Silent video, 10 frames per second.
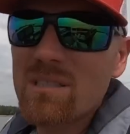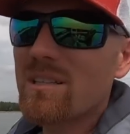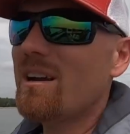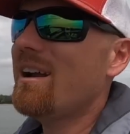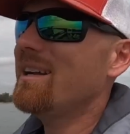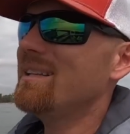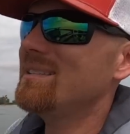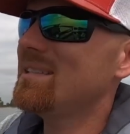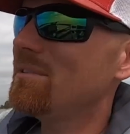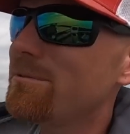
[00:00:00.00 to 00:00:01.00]
All right, let's
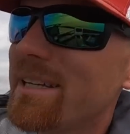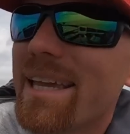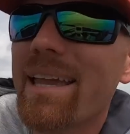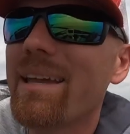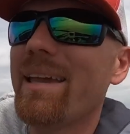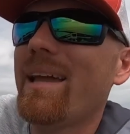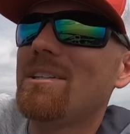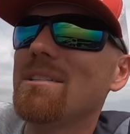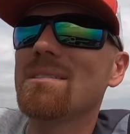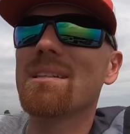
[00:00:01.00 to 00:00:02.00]
see if we can't catch
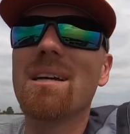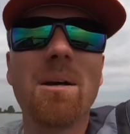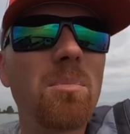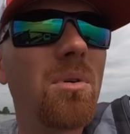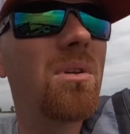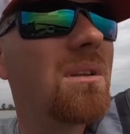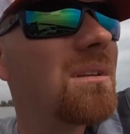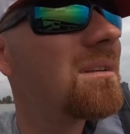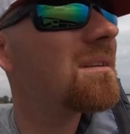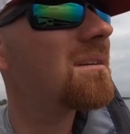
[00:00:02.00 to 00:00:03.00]
us a couple
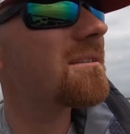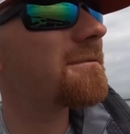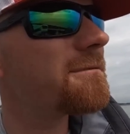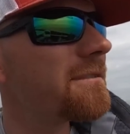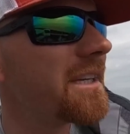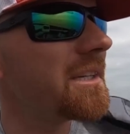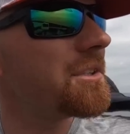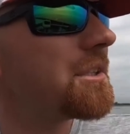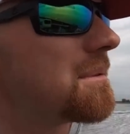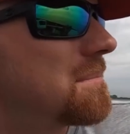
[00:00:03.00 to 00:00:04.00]
fish